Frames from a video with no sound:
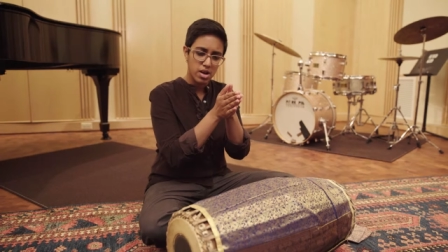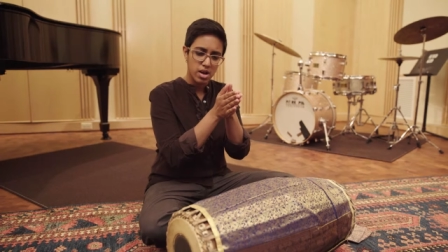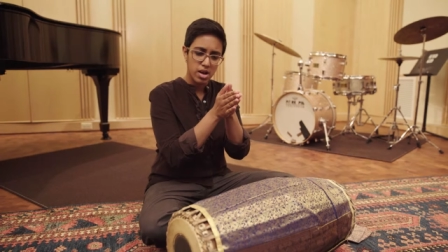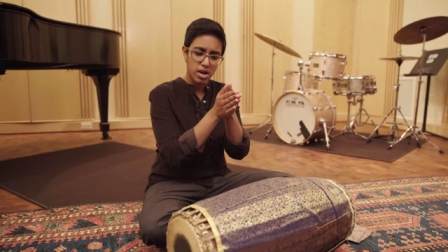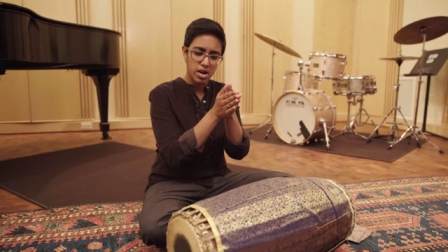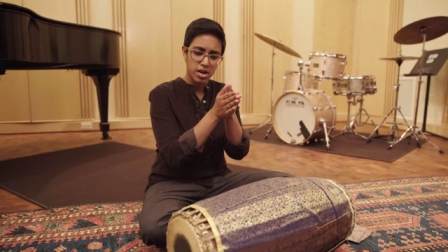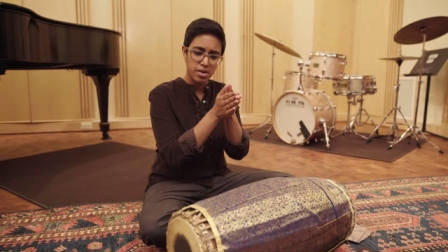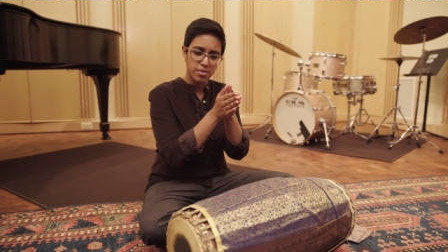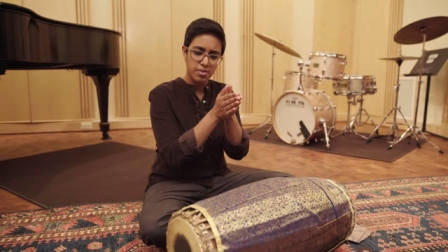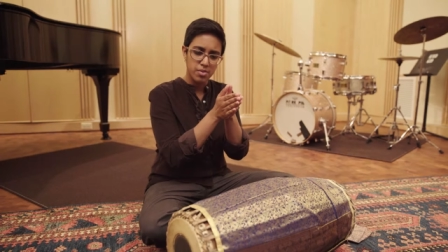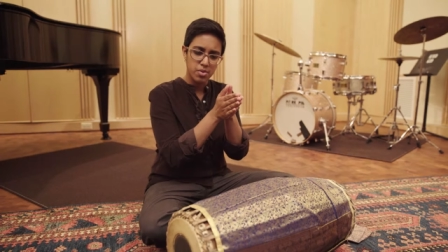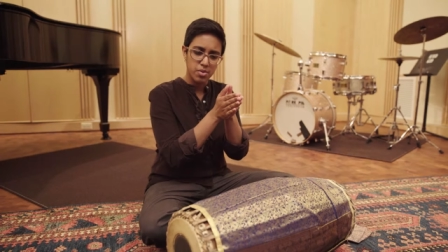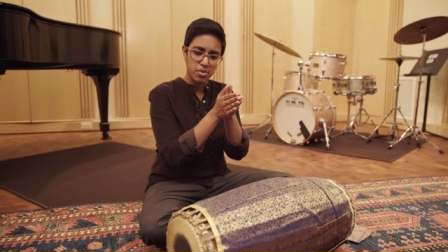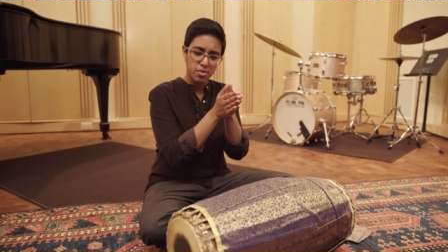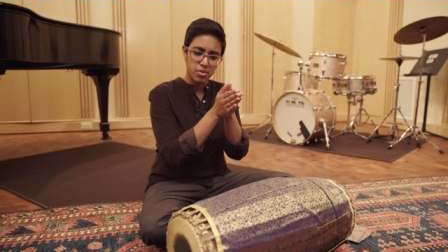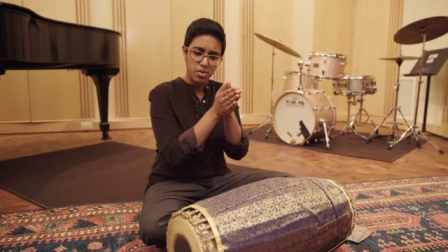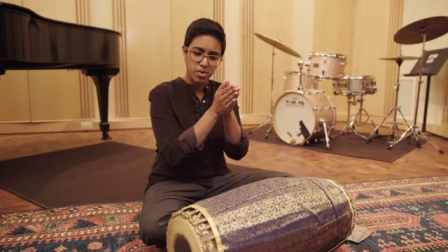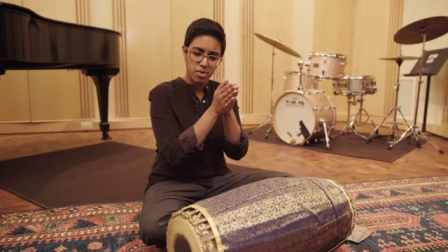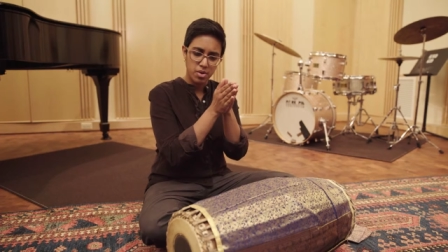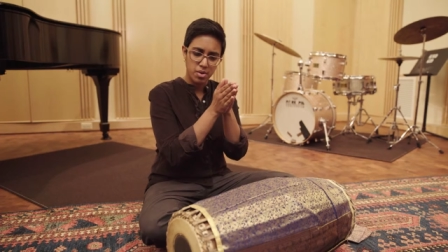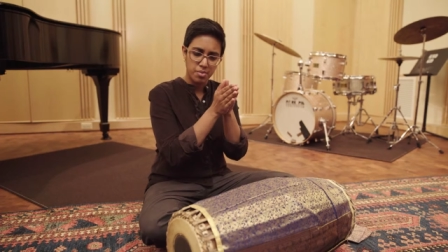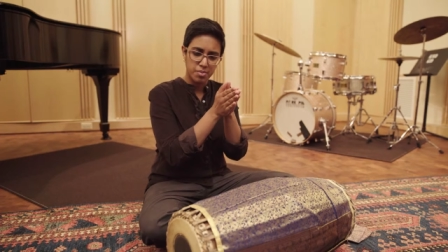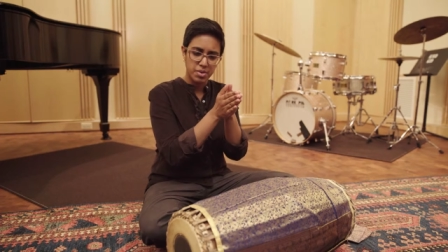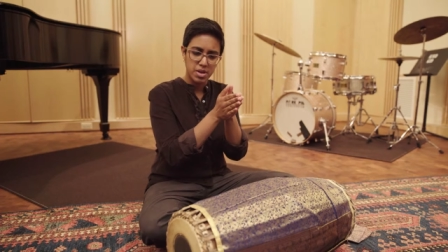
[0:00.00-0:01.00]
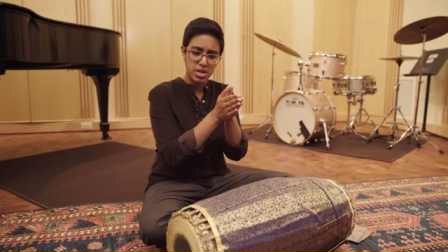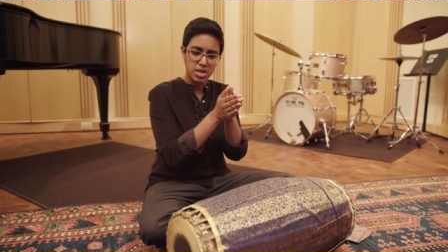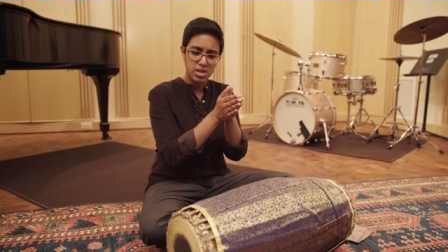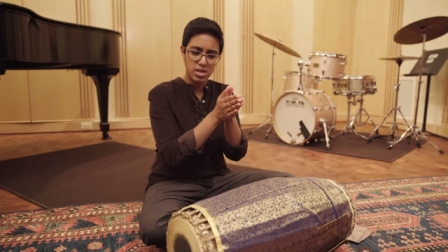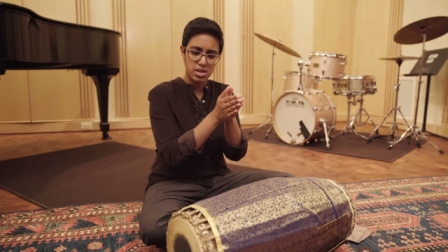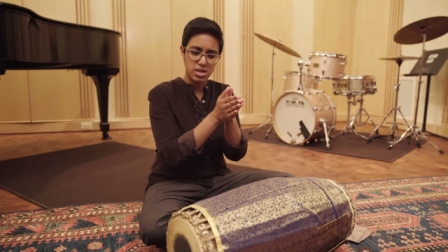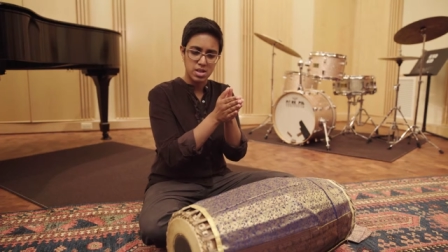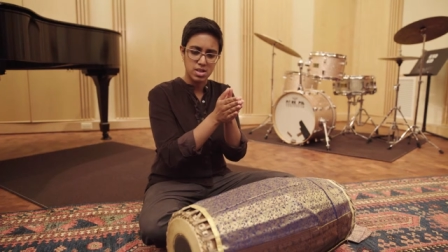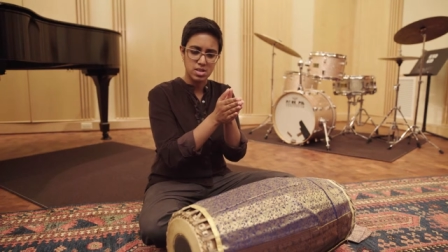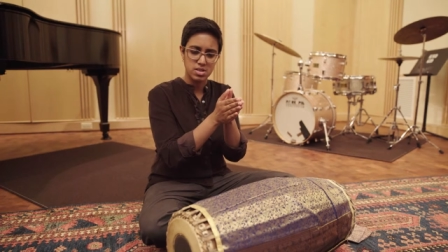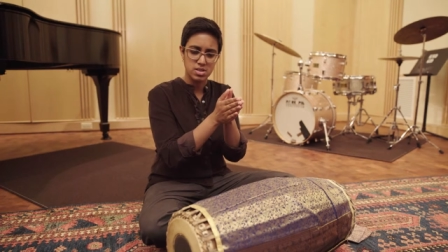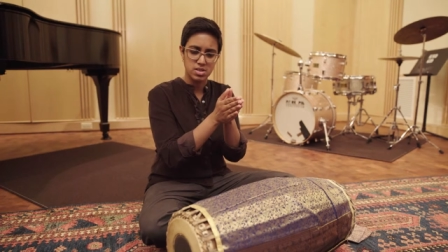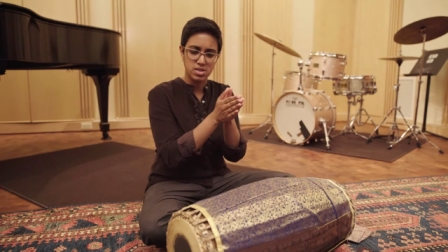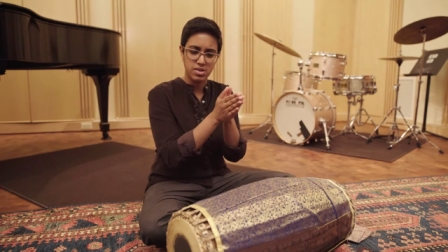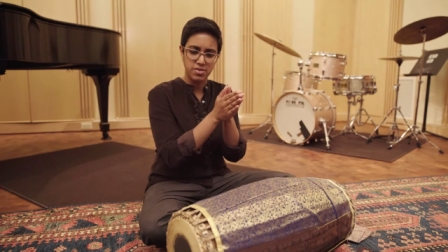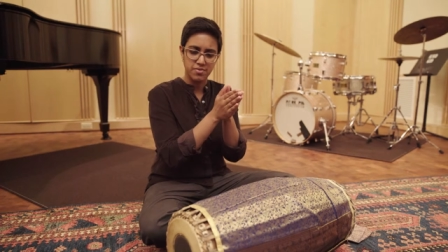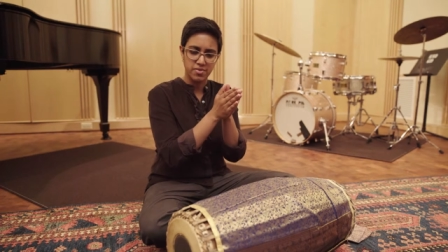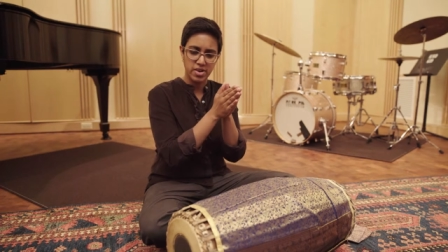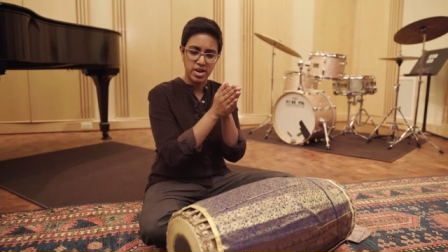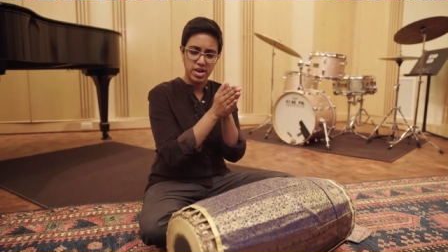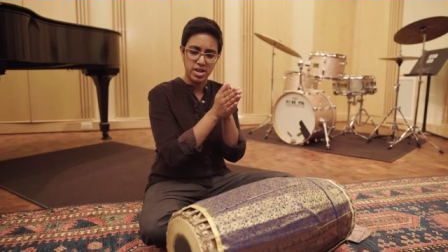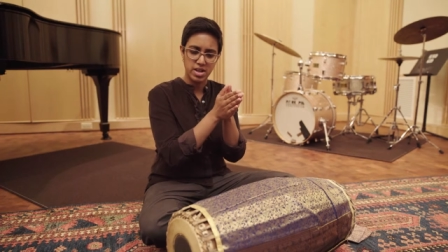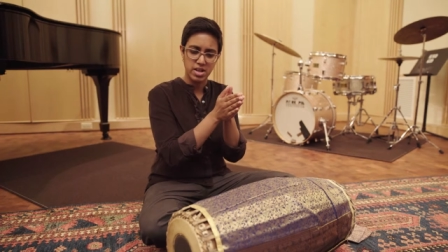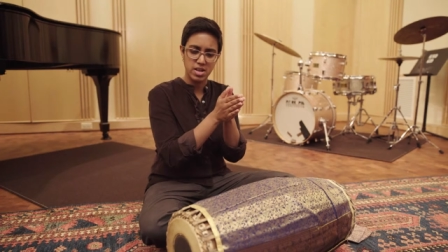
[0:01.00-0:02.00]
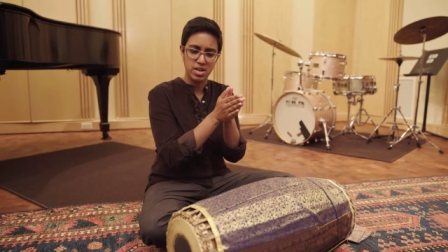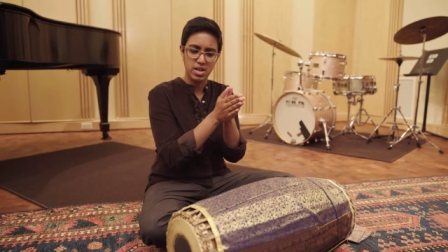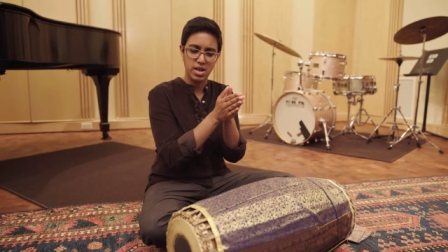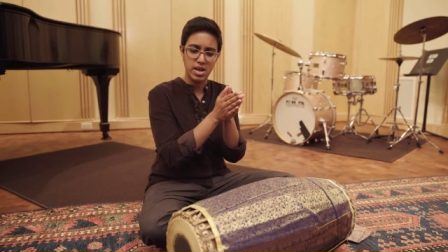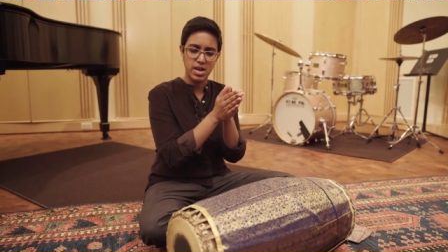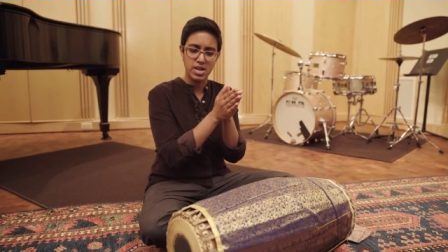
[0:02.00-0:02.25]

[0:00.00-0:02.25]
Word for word: uh, a beat that is divided